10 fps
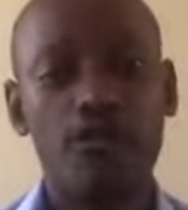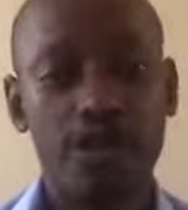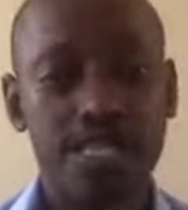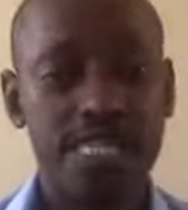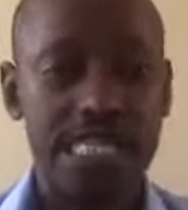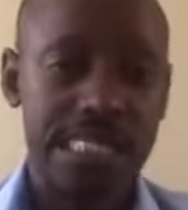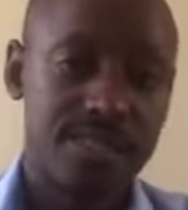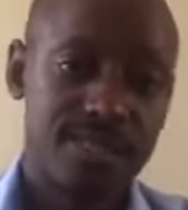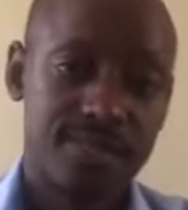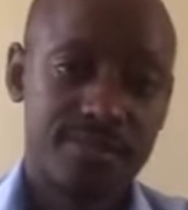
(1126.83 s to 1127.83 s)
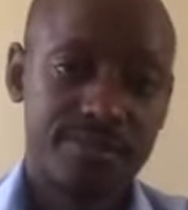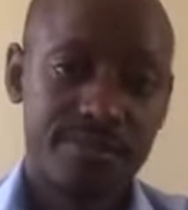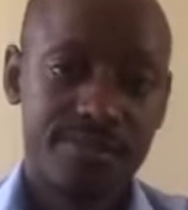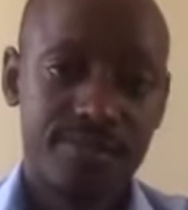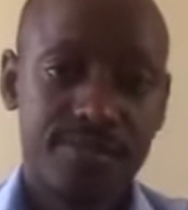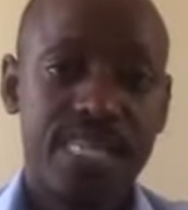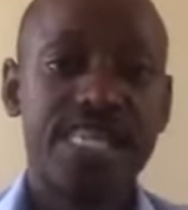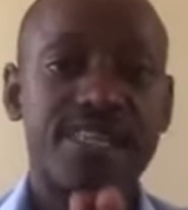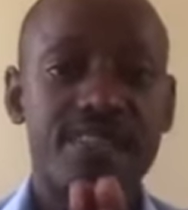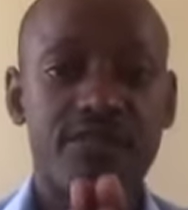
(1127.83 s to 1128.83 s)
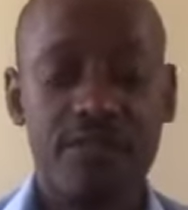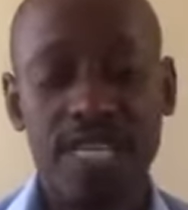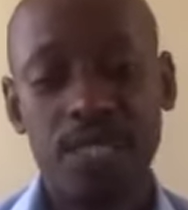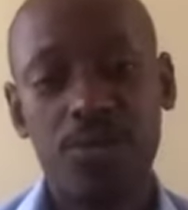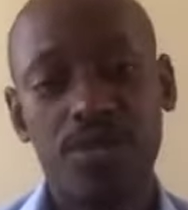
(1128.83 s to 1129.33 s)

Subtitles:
fattening, it is advisable